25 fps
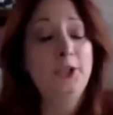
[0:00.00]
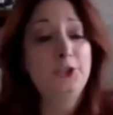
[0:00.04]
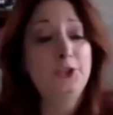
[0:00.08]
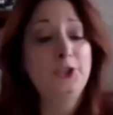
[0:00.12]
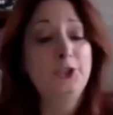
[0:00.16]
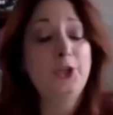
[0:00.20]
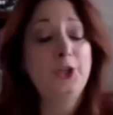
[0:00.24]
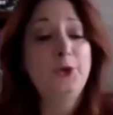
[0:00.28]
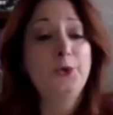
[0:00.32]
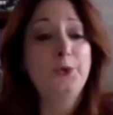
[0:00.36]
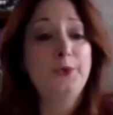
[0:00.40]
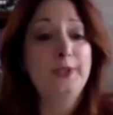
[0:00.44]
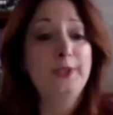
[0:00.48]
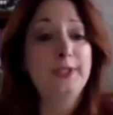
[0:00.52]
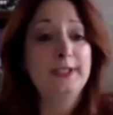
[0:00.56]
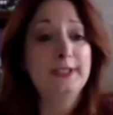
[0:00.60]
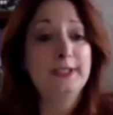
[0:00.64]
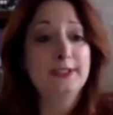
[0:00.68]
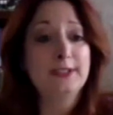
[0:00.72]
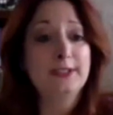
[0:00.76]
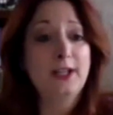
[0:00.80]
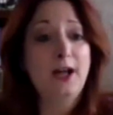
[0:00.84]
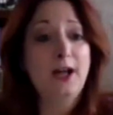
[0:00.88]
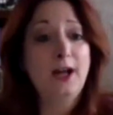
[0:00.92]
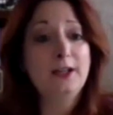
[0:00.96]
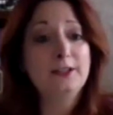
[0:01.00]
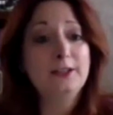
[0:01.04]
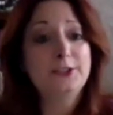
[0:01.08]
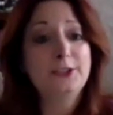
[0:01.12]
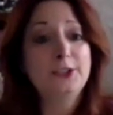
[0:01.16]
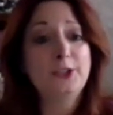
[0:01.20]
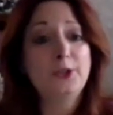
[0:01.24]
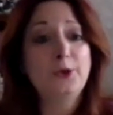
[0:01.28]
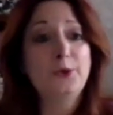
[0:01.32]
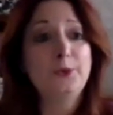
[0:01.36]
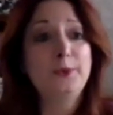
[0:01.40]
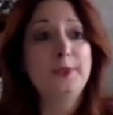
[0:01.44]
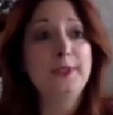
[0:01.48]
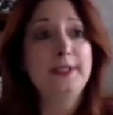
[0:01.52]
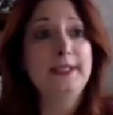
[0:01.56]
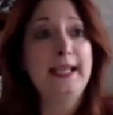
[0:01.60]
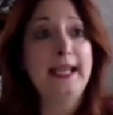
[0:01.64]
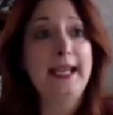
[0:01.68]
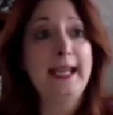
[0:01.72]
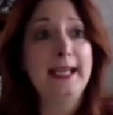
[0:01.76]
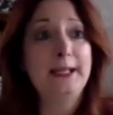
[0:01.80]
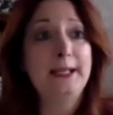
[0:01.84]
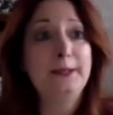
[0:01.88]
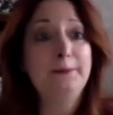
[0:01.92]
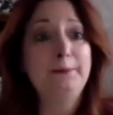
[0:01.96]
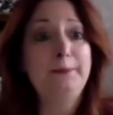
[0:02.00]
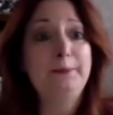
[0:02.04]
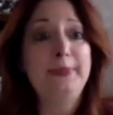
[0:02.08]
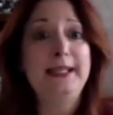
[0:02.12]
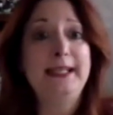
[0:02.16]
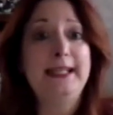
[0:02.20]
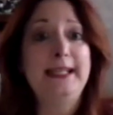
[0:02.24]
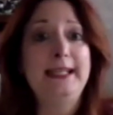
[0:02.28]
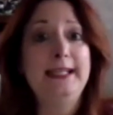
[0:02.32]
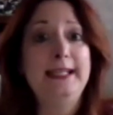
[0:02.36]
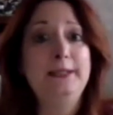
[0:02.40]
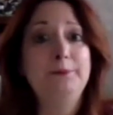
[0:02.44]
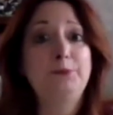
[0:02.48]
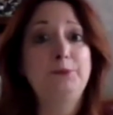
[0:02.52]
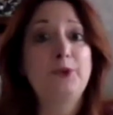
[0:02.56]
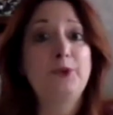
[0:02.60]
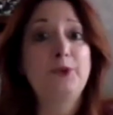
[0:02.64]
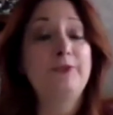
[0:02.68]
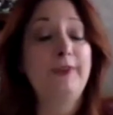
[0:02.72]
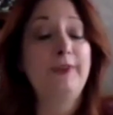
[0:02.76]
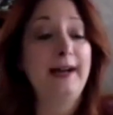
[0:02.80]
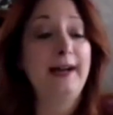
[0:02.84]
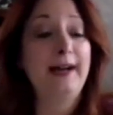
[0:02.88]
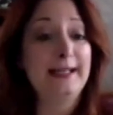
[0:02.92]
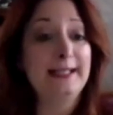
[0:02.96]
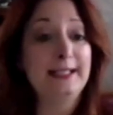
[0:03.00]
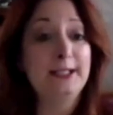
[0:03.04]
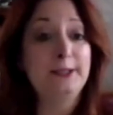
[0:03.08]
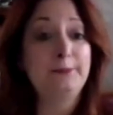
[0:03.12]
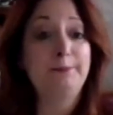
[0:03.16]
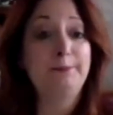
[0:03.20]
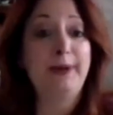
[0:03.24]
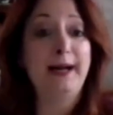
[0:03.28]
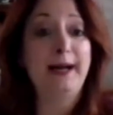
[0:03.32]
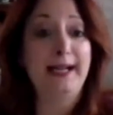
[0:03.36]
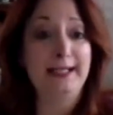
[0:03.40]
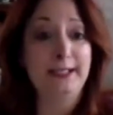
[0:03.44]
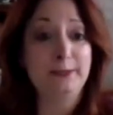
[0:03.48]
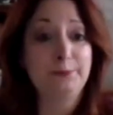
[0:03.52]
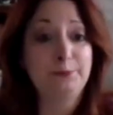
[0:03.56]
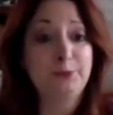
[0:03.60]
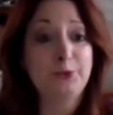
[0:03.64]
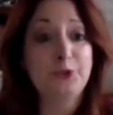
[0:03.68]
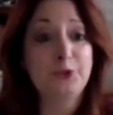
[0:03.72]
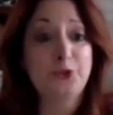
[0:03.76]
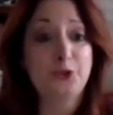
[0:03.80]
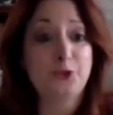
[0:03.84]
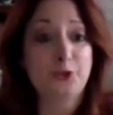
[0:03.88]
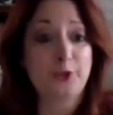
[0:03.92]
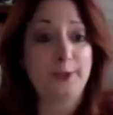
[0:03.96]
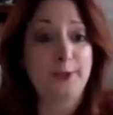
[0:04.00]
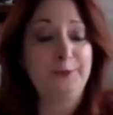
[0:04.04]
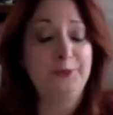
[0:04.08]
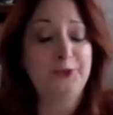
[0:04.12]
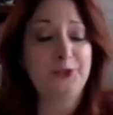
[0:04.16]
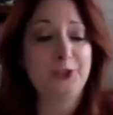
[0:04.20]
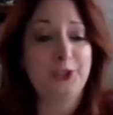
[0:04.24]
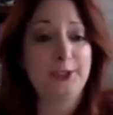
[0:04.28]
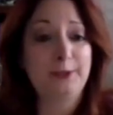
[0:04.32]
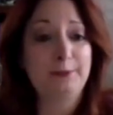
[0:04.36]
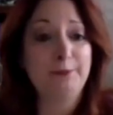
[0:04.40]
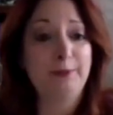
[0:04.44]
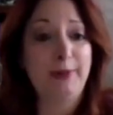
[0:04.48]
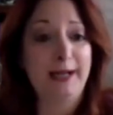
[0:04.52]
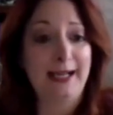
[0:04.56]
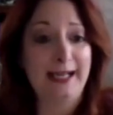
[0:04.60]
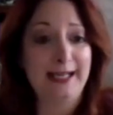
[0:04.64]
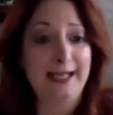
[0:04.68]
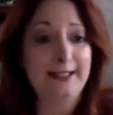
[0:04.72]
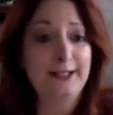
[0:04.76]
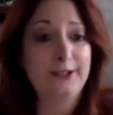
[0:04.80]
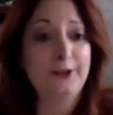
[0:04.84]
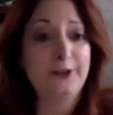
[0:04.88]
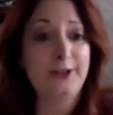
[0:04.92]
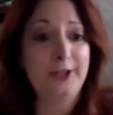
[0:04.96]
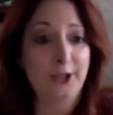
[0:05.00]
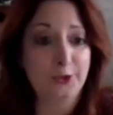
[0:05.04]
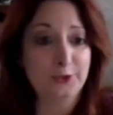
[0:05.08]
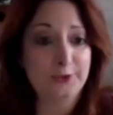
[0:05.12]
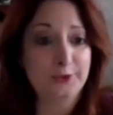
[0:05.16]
So the naloxone can be provided by a prescription by their